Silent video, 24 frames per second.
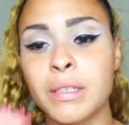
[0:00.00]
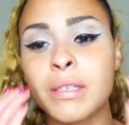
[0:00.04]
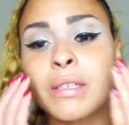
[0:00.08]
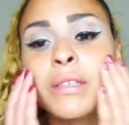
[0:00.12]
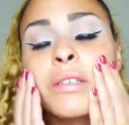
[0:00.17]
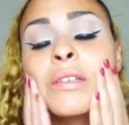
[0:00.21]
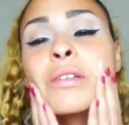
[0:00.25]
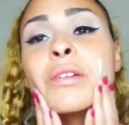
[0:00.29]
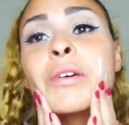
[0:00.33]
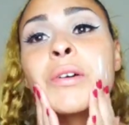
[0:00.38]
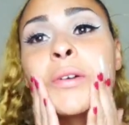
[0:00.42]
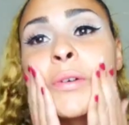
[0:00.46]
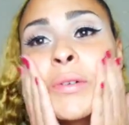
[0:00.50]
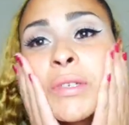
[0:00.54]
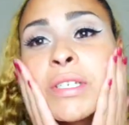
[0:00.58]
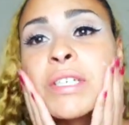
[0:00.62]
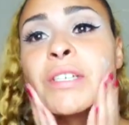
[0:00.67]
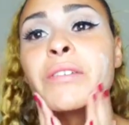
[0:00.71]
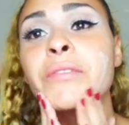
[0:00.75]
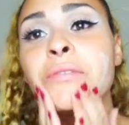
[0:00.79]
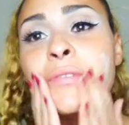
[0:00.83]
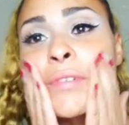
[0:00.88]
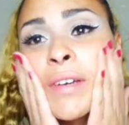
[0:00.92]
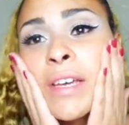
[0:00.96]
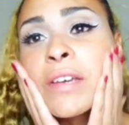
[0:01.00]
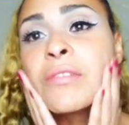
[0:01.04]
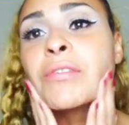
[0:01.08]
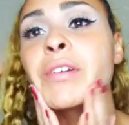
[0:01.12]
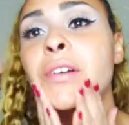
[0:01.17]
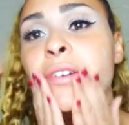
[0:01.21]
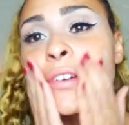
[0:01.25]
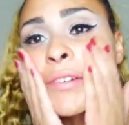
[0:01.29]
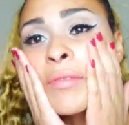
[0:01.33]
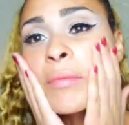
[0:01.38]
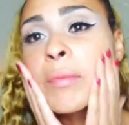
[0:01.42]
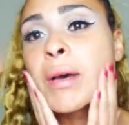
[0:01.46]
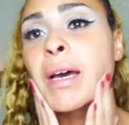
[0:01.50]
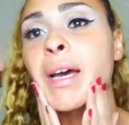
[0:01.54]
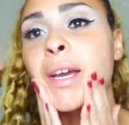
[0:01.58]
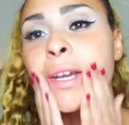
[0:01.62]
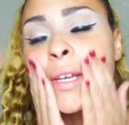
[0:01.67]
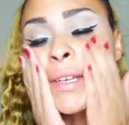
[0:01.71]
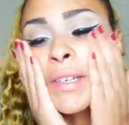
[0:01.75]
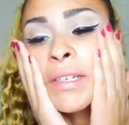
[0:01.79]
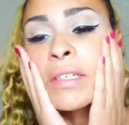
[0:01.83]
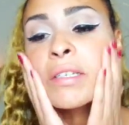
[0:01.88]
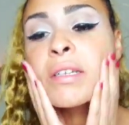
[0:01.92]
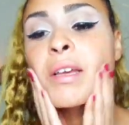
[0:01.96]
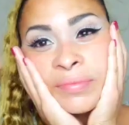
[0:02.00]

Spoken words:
is an OG favorite of mine.